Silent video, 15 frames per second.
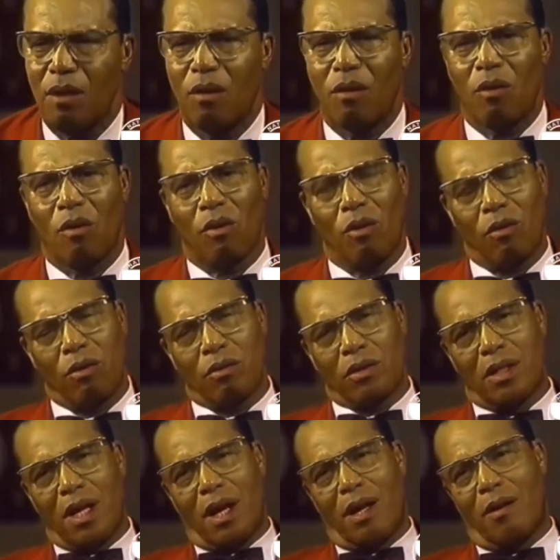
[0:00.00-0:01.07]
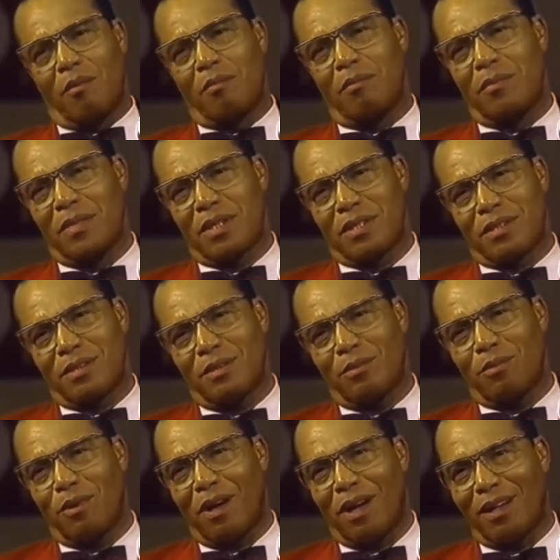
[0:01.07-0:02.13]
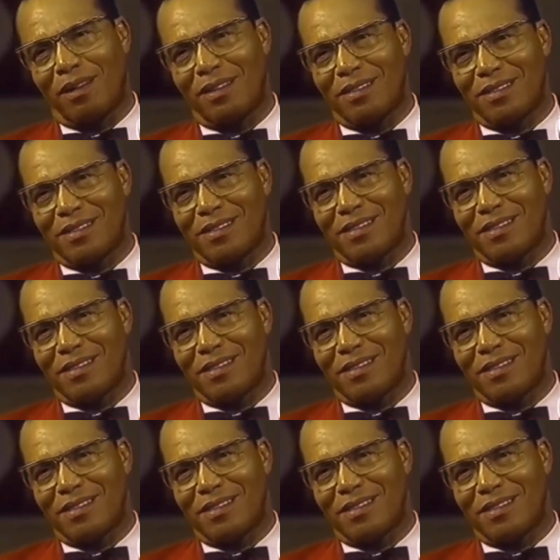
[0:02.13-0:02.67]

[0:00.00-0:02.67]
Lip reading: Oh, and now, Mr. Wallace.